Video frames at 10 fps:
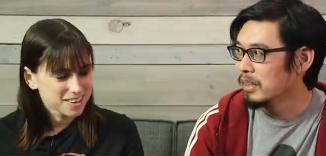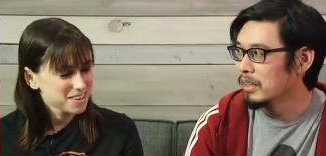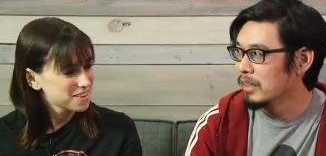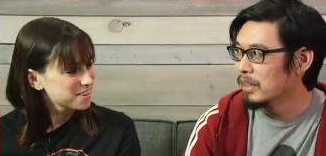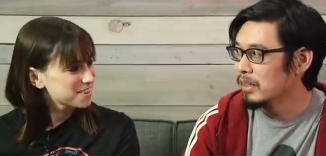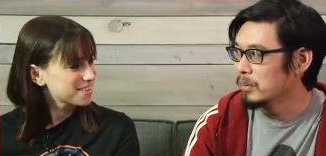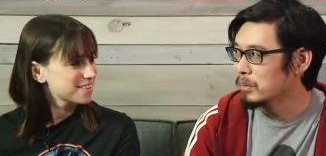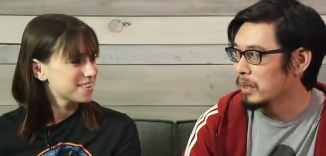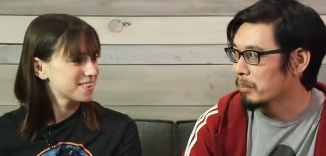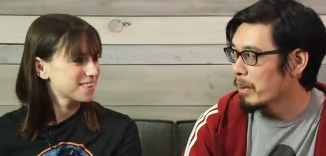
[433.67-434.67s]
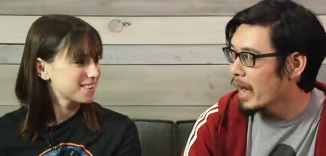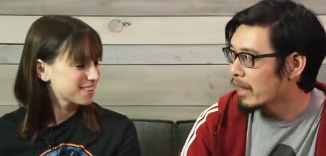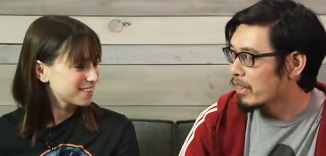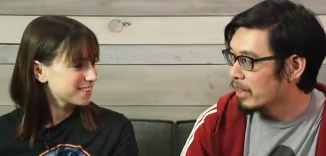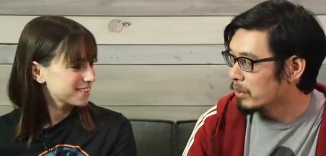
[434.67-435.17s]
Speaker 1: uh, it was like a
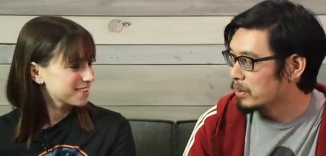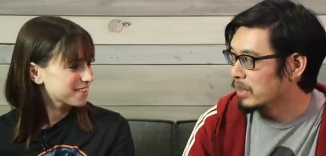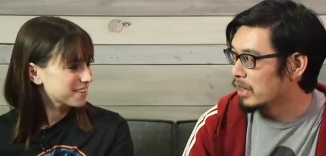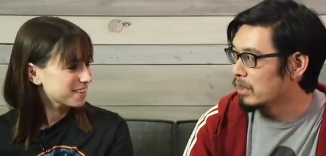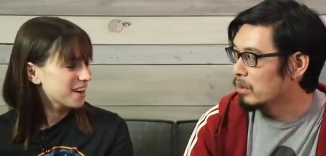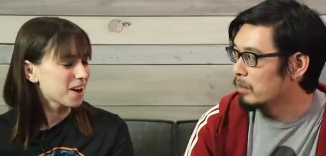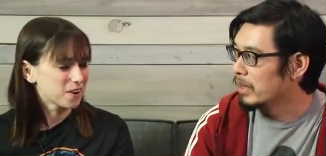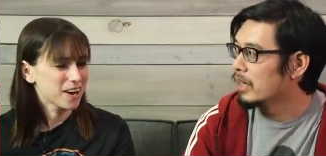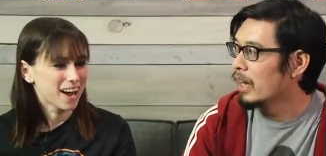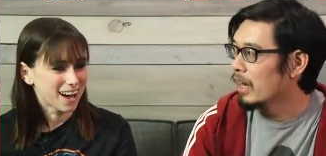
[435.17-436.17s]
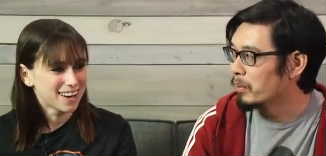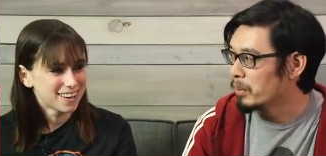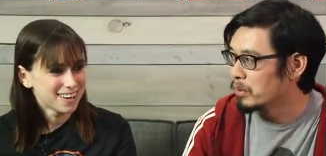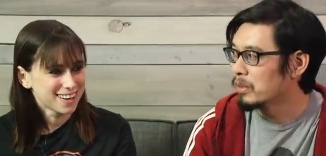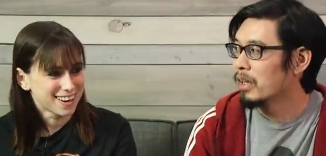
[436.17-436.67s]
bad thing. It was like, oh no, oh my yeah. god,
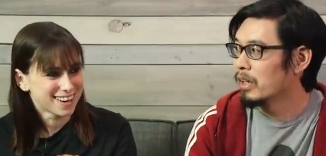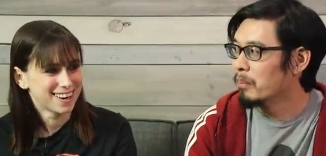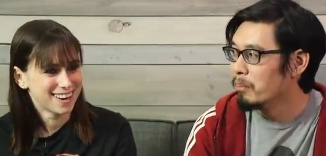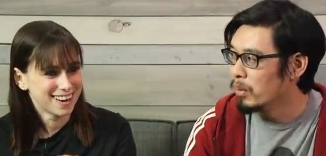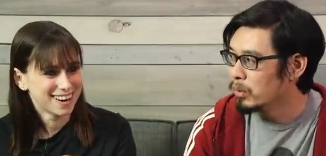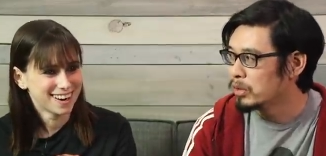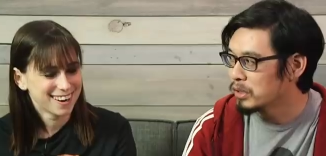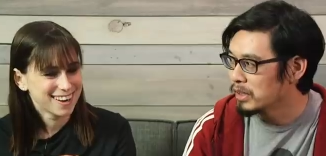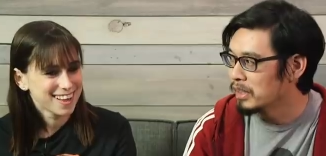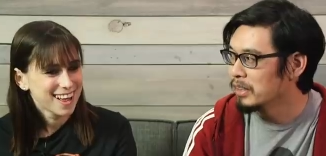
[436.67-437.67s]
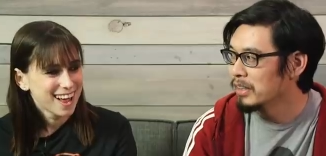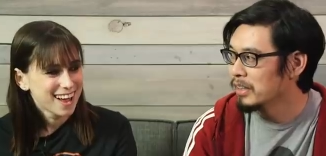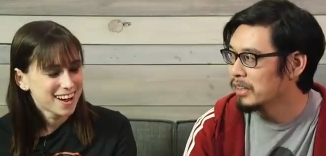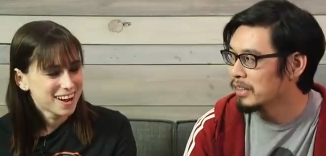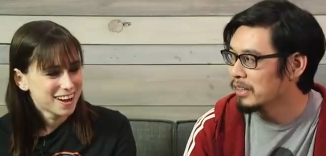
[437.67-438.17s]
we were like emotionally
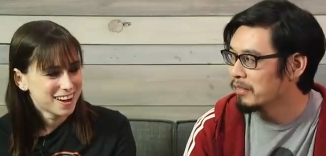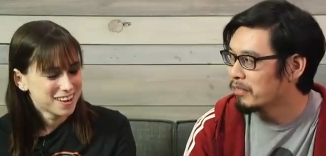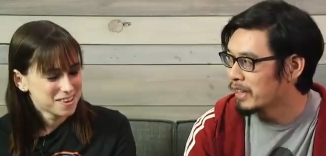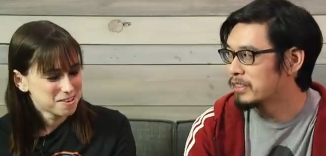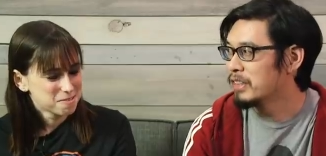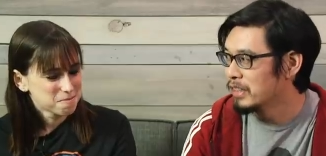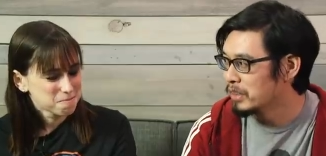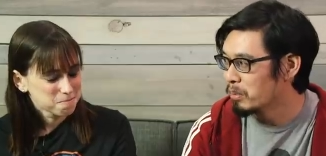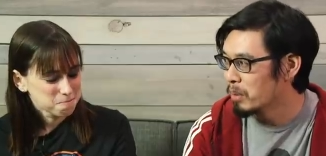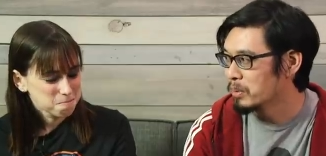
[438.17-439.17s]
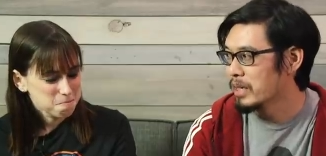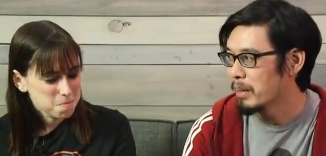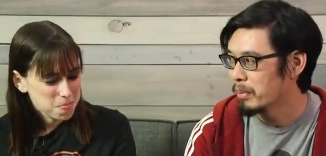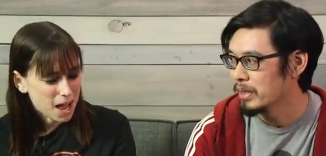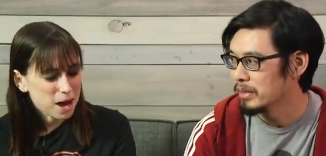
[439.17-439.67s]
uh, invested into what was
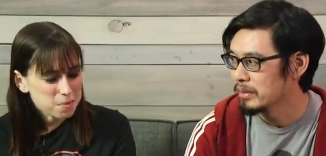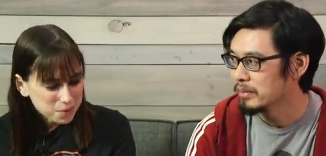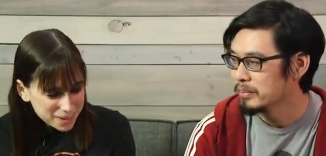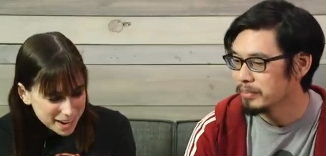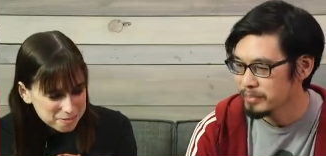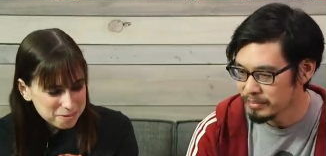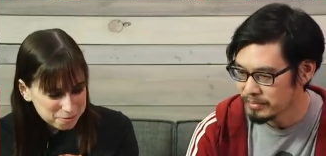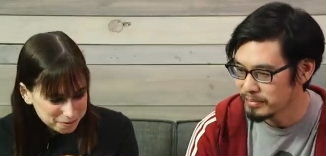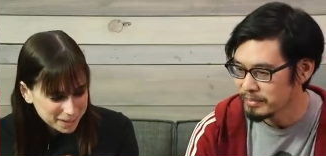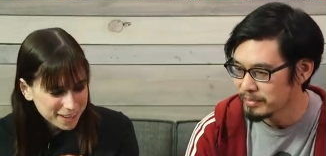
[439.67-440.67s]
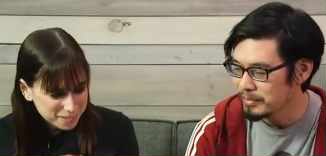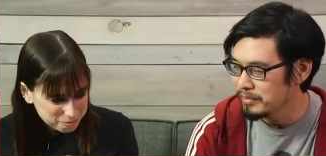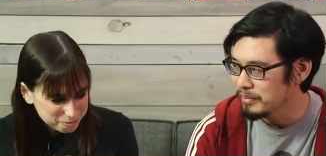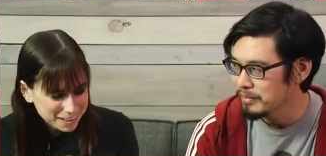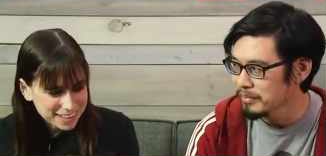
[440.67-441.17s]
happening.
Speaker 2: I will never forget the
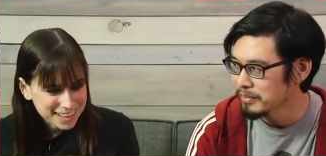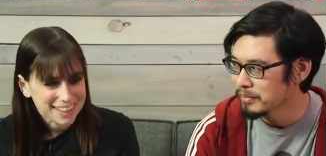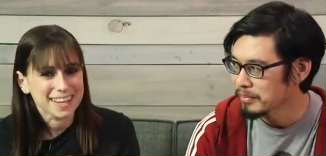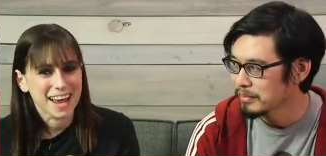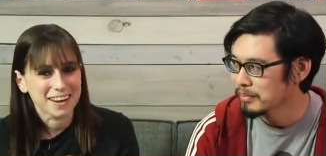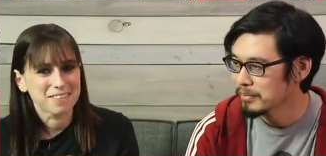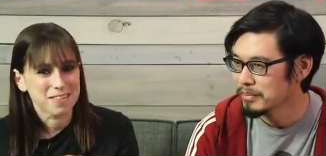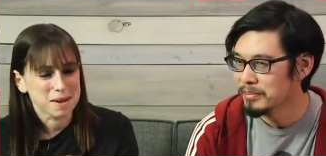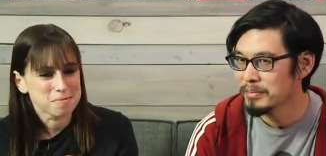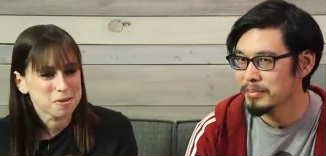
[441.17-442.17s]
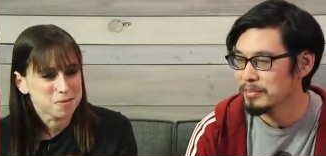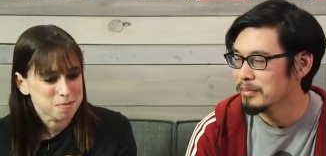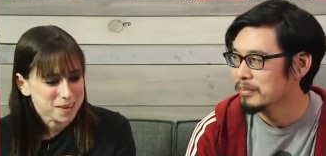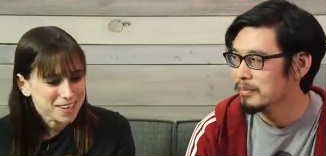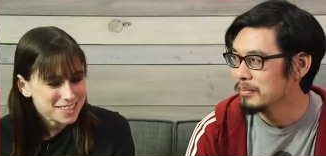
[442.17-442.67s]
feeling at the end of that movie
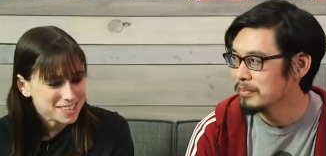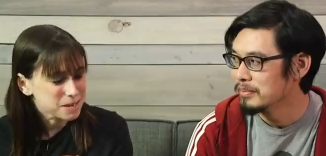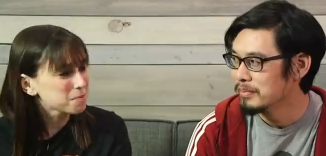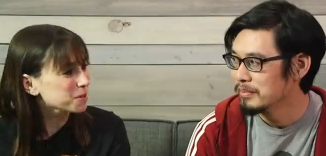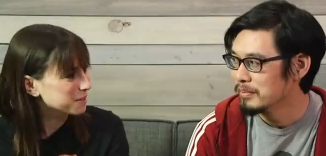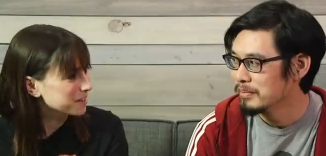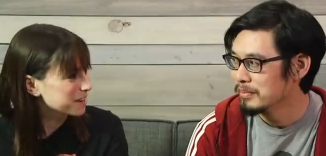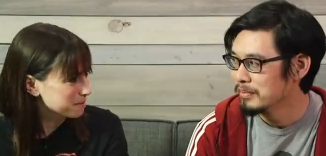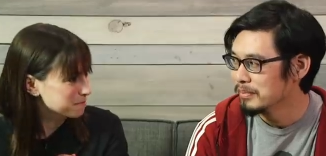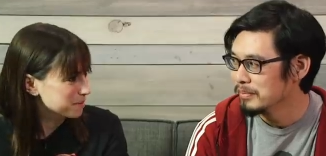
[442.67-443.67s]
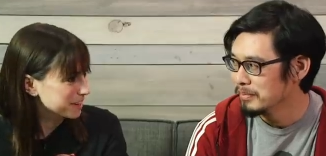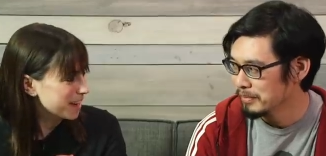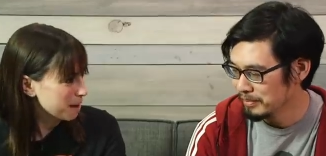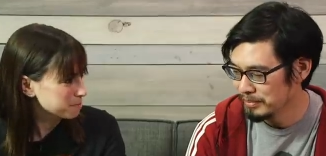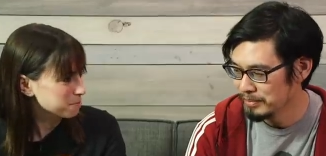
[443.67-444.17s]
because similarly to the
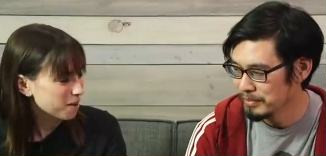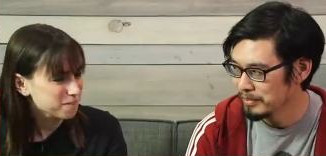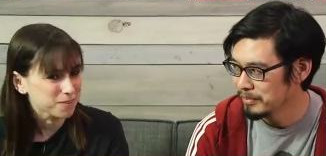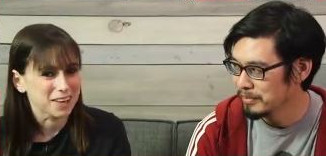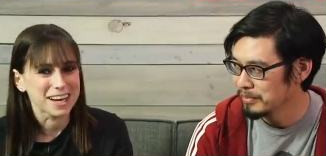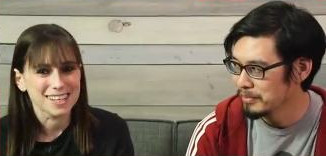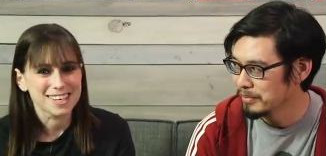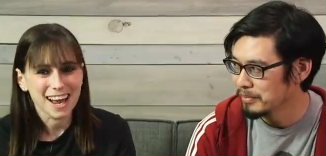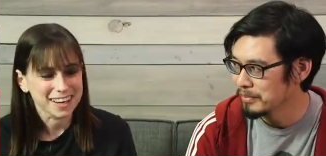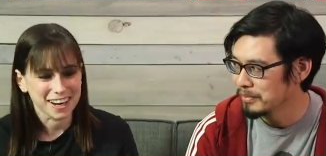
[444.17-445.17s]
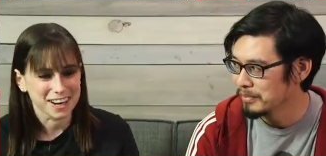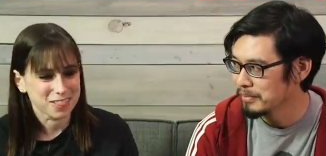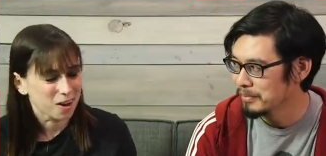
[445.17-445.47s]
Captain Marvel thing, it's not like I